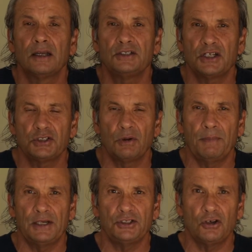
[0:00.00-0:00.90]
Jeshua
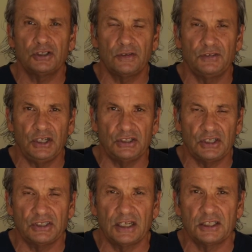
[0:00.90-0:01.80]
ben Joseph,
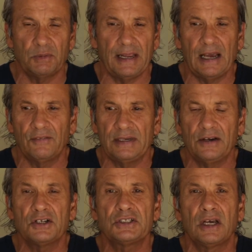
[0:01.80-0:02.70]
Jesus says we have an
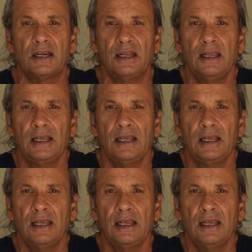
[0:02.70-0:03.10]
inner son.